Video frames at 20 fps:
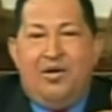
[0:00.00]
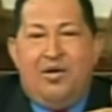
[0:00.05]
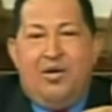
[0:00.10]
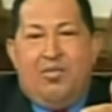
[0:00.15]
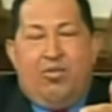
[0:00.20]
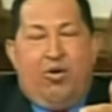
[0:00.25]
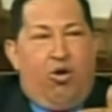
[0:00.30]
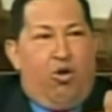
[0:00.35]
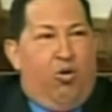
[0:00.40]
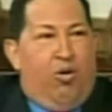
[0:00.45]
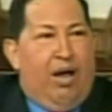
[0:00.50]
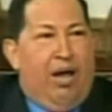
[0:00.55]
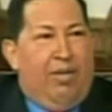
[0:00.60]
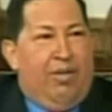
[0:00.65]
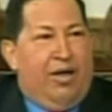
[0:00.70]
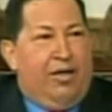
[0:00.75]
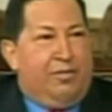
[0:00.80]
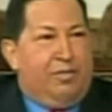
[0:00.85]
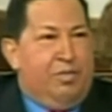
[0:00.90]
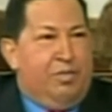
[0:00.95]
We've
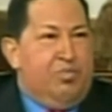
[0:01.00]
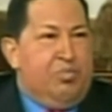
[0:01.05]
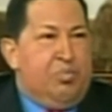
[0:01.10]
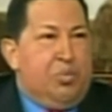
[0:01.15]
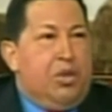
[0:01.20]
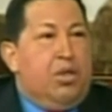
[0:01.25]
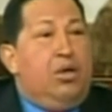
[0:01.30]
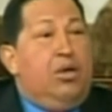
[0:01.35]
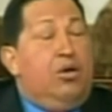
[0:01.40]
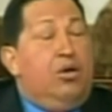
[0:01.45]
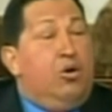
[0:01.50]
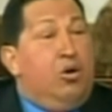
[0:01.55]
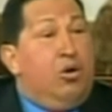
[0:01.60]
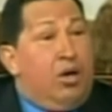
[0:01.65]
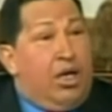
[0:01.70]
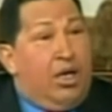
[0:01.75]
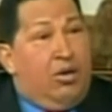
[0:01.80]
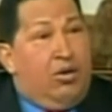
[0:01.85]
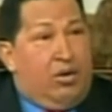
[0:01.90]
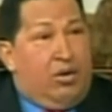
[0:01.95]
known that Chavez is
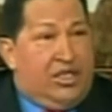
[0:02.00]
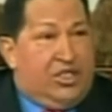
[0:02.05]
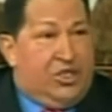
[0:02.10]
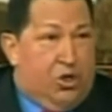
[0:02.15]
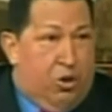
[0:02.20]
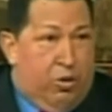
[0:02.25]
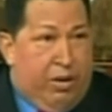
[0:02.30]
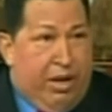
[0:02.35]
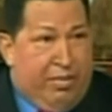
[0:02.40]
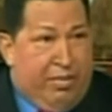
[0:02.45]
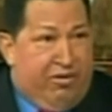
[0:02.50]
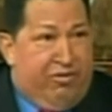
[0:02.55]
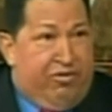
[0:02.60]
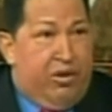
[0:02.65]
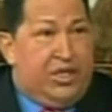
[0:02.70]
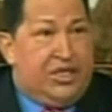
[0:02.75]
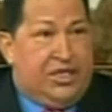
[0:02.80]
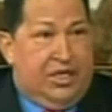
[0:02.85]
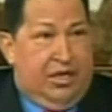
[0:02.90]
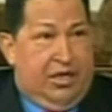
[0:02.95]
dying for several
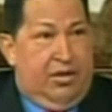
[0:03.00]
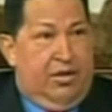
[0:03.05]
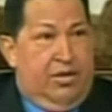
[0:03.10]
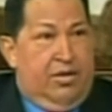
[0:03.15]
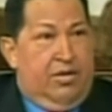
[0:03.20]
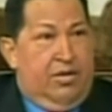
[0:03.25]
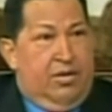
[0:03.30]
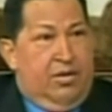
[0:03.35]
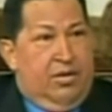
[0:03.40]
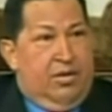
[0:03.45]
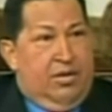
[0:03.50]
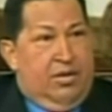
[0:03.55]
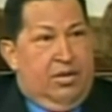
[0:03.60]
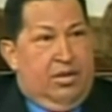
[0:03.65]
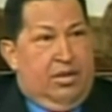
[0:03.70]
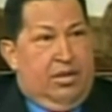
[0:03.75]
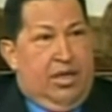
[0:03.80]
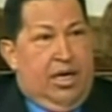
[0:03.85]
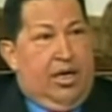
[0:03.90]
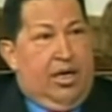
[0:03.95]
months. So the
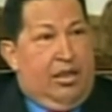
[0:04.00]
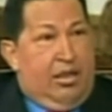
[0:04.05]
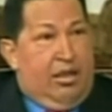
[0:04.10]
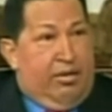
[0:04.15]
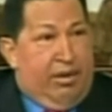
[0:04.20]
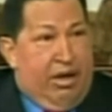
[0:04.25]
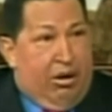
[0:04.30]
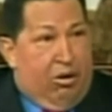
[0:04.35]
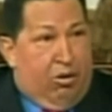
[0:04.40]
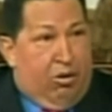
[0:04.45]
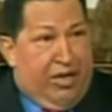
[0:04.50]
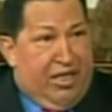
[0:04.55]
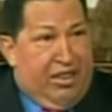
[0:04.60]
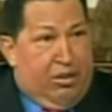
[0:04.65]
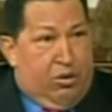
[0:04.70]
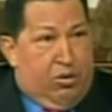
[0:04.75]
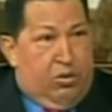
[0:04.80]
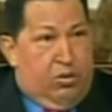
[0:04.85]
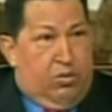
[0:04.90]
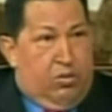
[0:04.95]
plan is
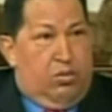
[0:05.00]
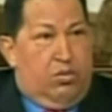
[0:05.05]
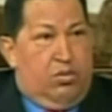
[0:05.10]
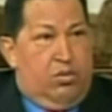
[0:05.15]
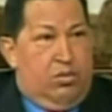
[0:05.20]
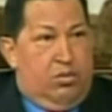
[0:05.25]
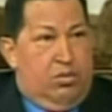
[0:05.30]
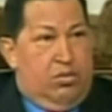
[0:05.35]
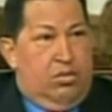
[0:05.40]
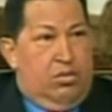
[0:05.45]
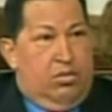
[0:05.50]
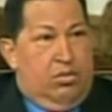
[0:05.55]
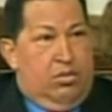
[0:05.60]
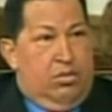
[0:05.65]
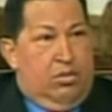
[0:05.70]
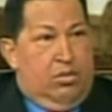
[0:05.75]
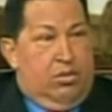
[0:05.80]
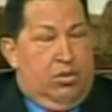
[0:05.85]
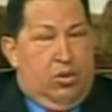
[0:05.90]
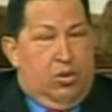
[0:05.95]
already
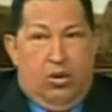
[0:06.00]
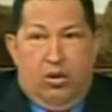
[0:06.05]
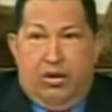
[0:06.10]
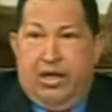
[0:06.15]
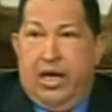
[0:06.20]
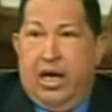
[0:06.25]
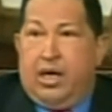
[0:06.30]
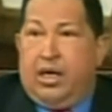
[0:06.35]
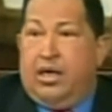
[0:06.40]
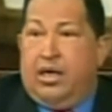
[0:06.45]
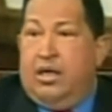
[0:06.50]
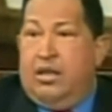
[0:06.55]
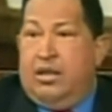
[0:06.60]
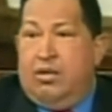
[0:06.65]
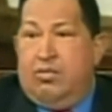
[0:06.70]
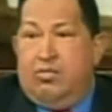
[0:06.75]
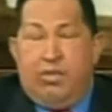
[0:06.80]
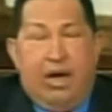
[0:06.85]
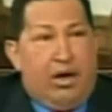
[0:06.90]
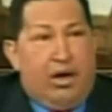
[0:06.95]
established.
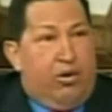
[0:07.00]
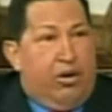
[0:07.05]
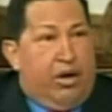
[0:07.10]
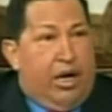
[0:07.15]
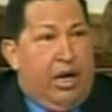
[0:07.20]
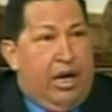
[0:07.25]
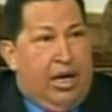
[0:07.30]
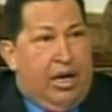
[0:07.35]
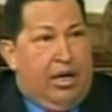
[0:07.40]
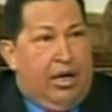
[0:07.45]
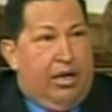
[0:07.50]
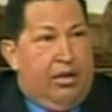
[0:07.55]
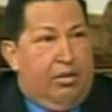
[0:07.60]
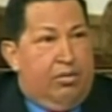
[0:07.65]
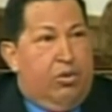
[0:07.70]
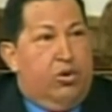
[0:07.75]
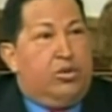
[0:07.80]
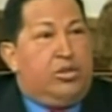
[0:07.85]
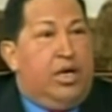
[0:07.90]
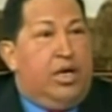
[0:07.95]
According to the
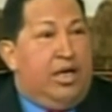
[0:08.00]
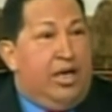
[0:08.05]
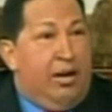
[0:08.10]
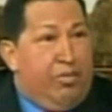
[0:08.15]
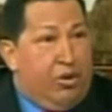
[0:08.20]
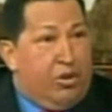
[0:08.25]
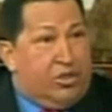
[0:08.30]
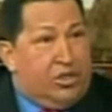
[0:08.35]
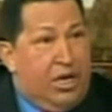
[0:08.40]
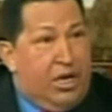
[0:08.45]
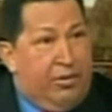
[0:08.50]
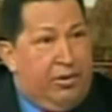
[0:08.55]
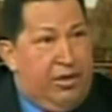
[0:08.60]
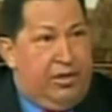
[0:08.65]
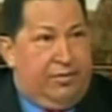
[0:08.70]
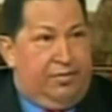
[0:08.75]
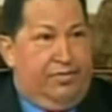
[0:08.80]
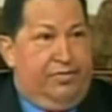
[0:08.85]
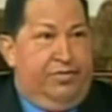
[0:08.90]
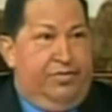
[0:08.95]
constitution, the
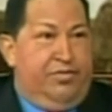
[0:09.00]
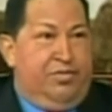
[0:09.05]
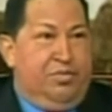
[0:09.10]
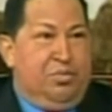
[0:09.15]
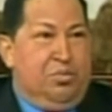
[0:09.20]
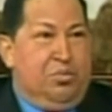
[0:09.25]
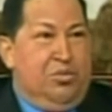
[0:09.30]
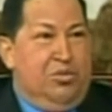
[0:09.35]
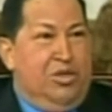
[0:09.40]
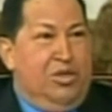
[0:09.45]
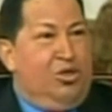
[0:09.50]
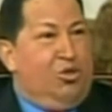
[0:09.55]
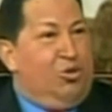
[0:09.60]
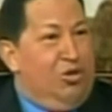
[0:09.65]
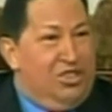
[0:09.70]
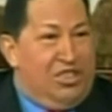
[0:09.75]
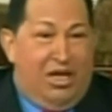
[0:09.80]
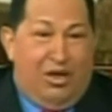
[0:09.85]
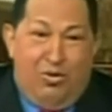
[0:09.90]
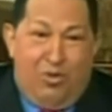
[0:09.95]
Venezuelan
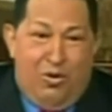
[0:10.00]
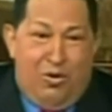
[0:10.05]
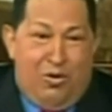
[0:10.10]
constitution,